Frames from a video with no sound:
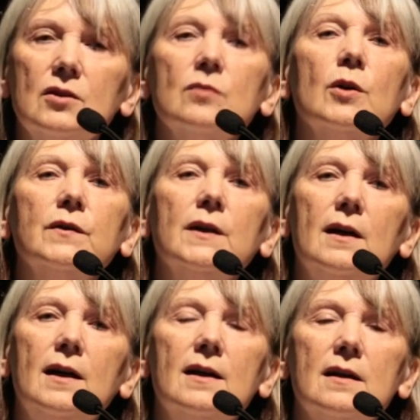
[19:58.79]
to what the
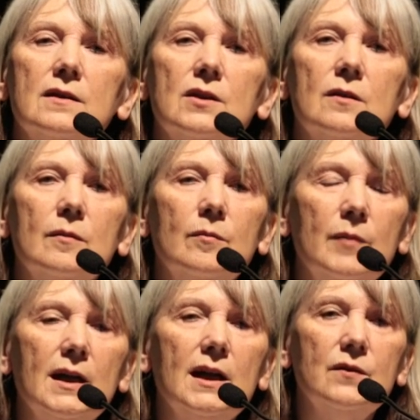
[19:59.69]
heart
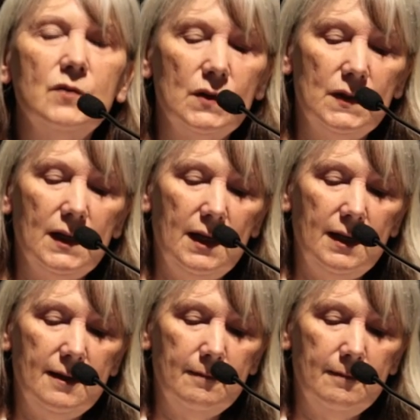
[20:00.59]
may have to say.